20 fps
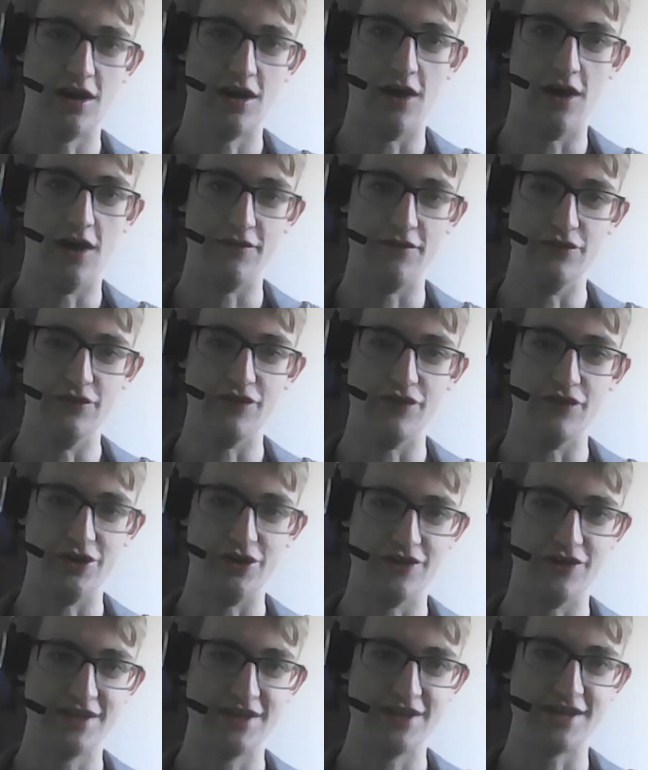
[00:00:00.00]
after you've written
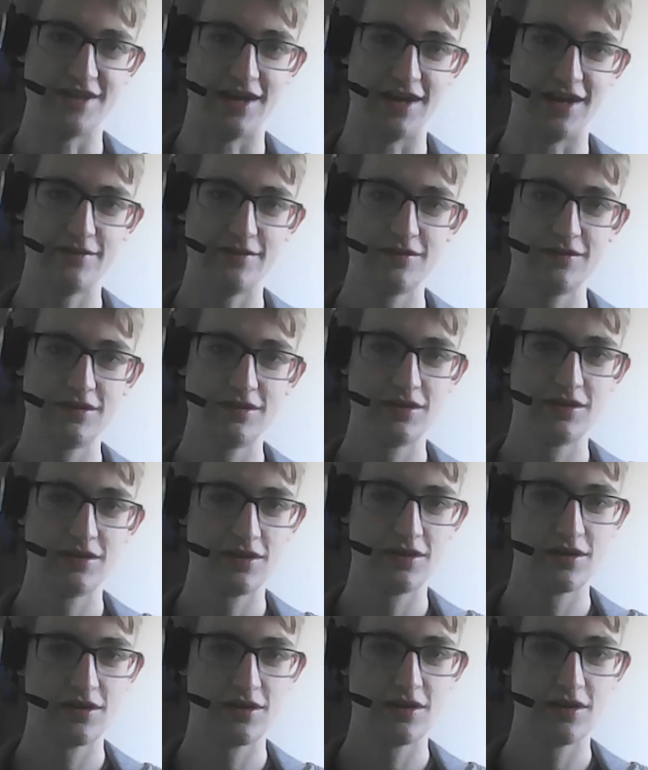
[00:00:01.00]
your essay.
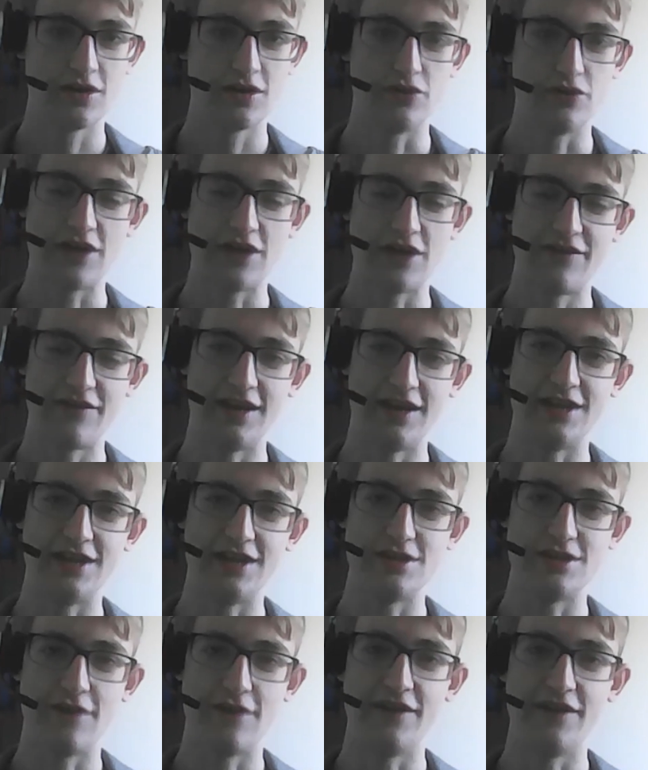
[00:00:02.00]
You'll definitely need
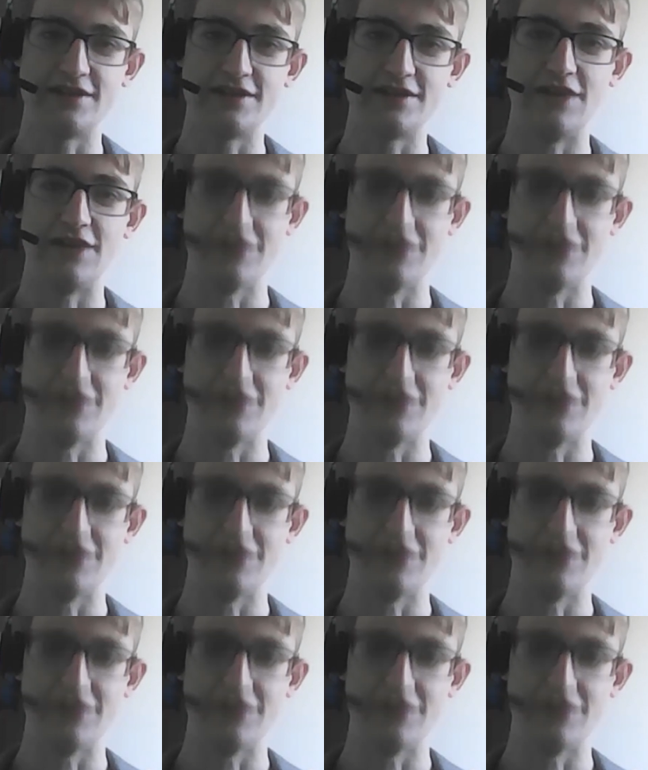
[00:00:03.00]
to know things like the